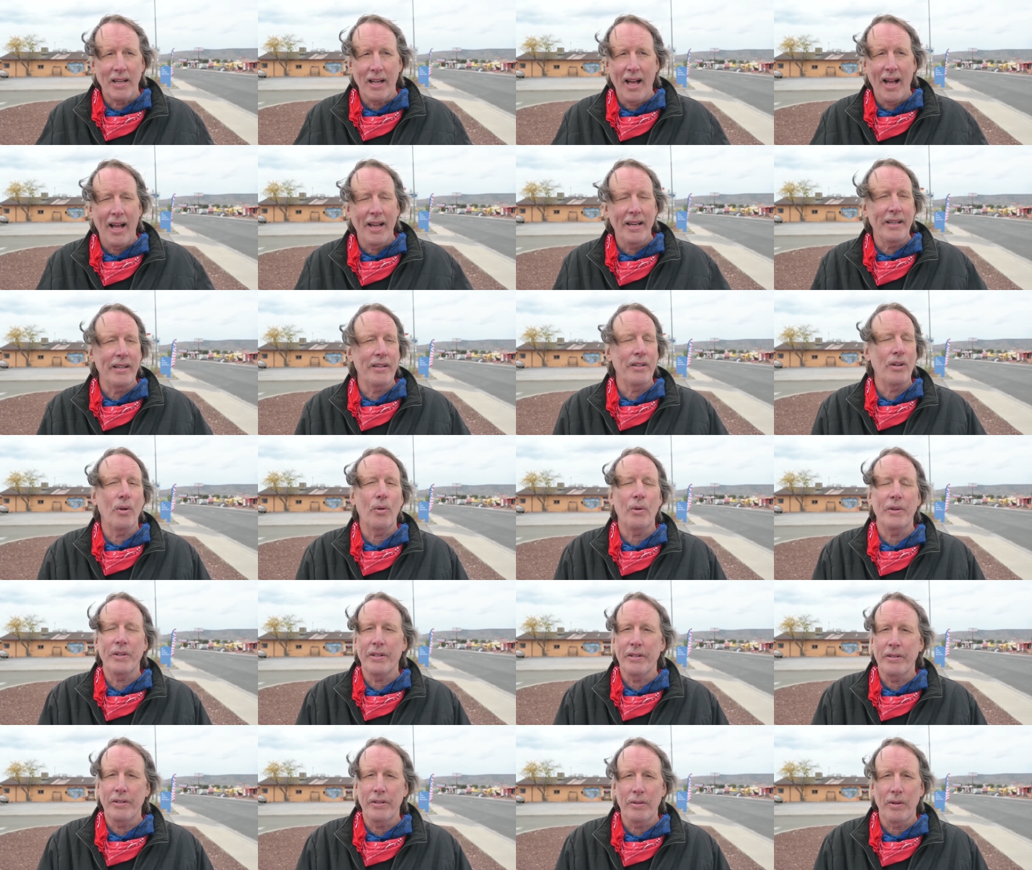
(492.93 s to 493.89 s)
I didn't know
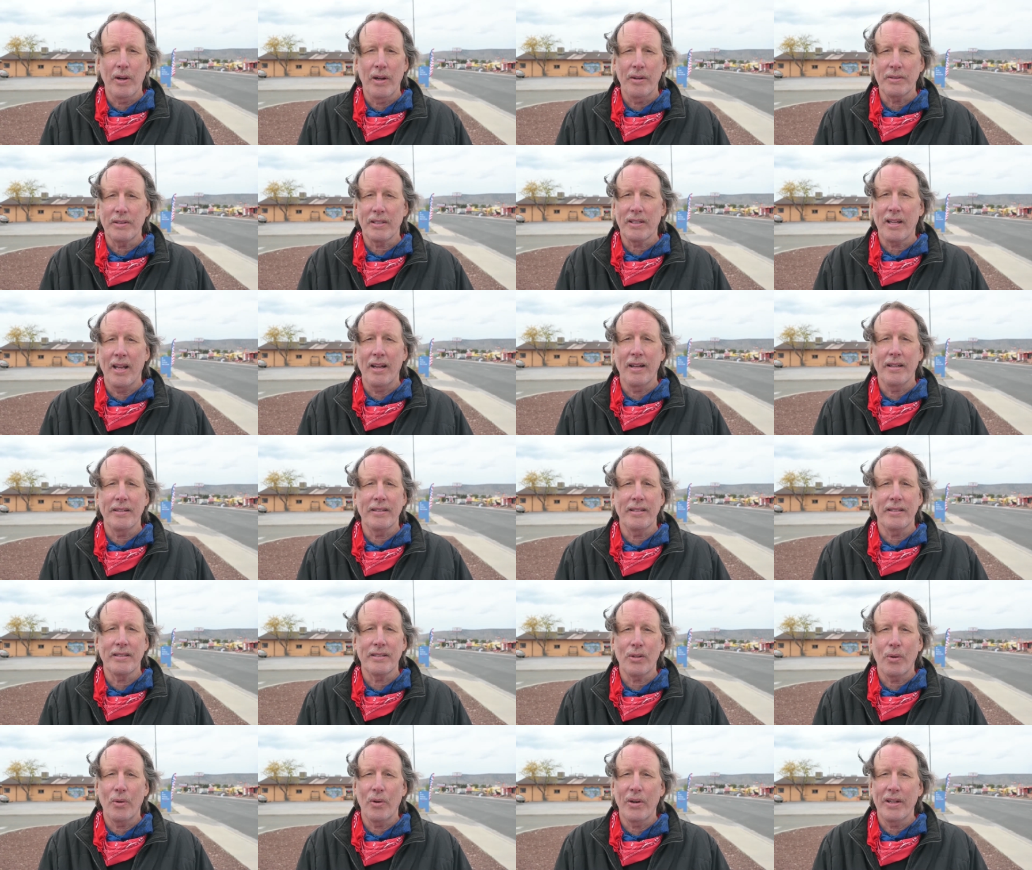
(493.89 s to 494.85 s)
what to do. I was kind of
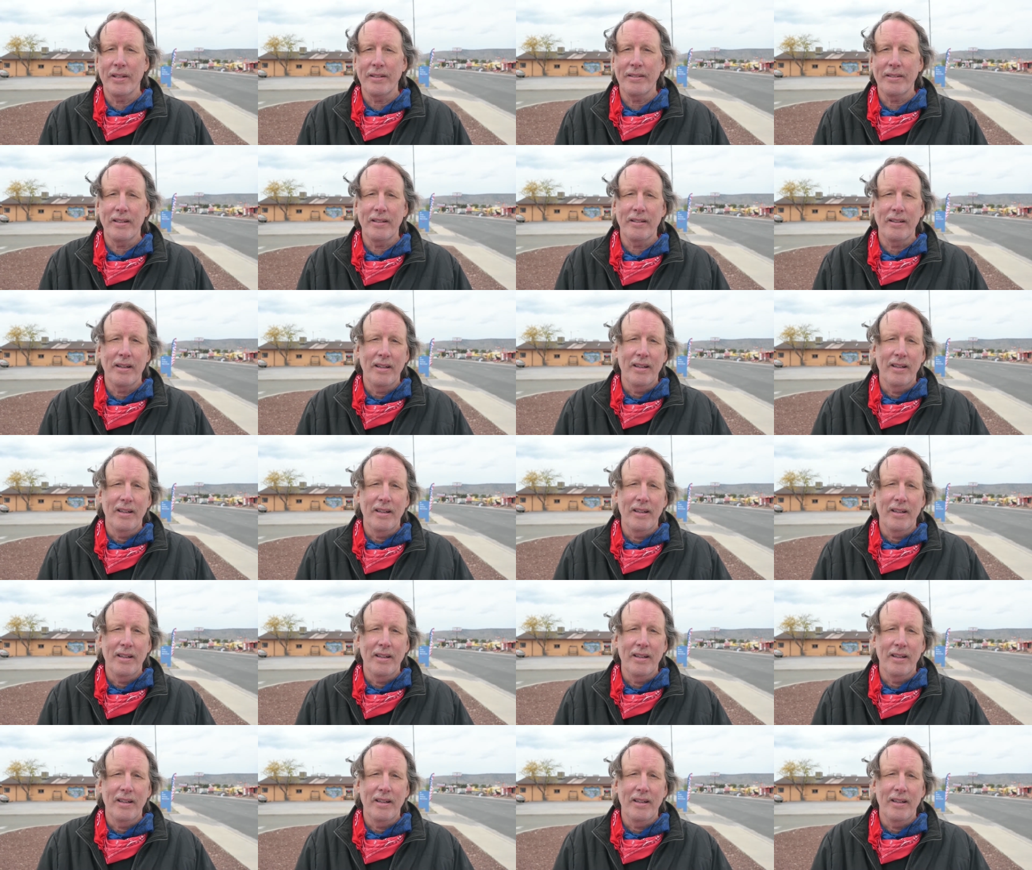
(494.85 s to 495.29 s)
disoriented.